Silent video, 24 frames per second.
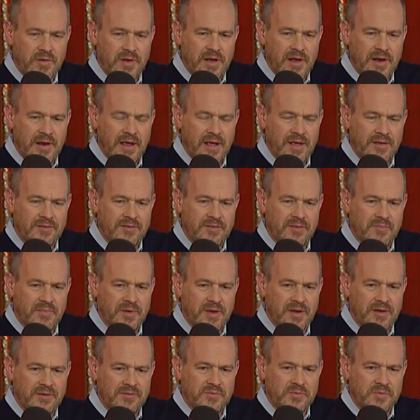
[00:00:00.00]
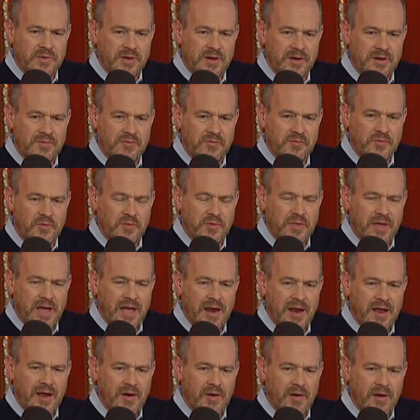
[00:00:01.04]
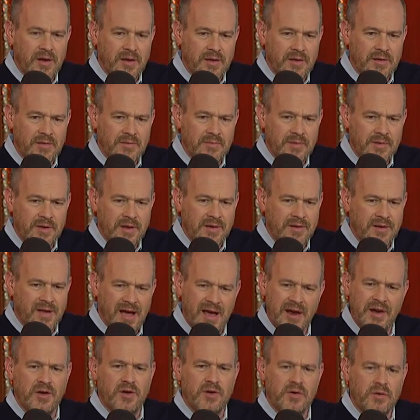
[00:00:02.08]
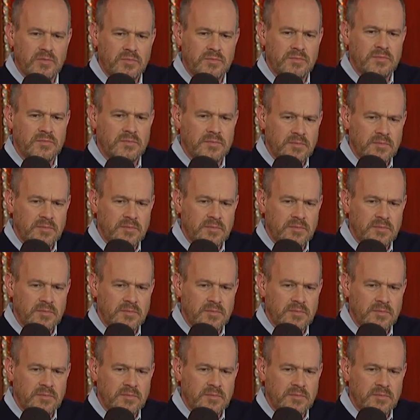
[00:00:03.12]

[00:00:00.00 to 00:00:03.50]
and has the biggest win for that area in Idaho.